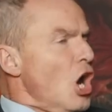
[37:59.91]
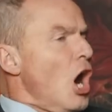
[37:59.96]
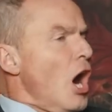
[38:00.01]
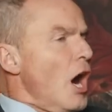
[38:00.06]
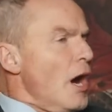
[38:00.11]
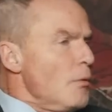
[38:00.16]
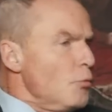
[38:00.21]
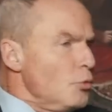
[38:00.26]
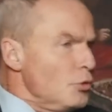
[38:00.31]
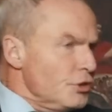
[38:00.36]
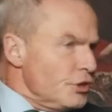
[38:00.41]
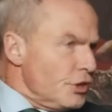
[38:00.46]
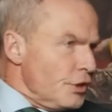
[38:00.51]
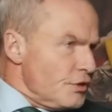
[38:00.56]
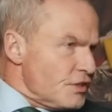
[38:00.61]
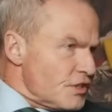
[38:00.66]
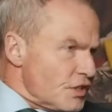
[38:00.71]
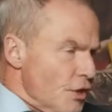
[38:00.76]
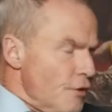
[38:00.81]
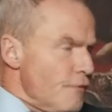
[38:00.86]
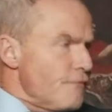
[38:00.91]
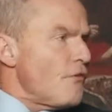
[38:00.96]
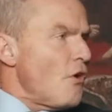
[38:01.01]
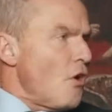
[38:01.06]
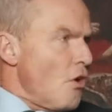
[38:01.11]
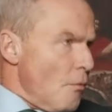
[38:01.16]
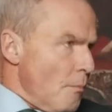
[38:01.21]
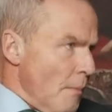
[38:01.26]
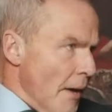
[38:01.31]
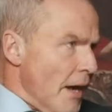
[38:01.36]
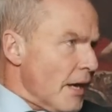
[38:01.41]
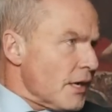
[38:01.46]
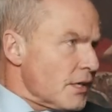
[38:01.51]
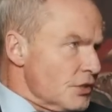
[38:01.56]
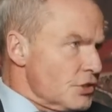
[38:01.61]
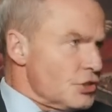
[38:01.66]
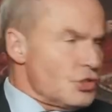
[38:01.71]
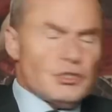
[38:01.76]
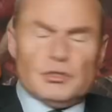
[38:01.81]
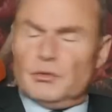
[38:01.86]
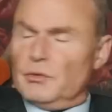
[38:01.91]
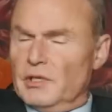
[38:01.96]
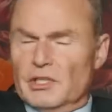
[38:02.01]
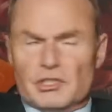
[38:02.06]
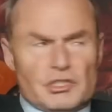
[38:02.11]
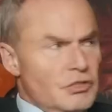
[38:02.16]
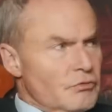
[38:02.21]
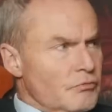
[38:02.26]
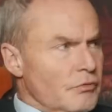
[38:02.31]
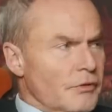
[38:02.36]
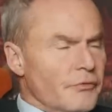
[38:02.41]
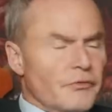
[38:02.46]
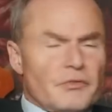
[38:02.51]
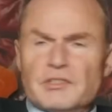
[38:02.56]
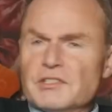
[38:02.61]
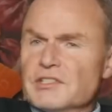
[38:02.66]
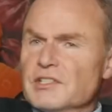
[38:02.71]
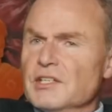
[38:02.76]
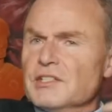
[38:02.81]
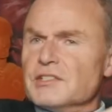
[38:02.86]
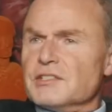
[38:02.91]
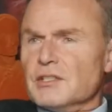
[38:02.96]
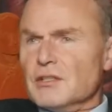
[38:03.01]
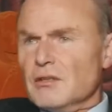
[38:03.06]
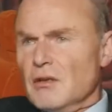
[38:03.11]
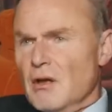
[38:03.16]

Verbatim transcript: I wouldn't go so far back as you actually referenced, in the sense that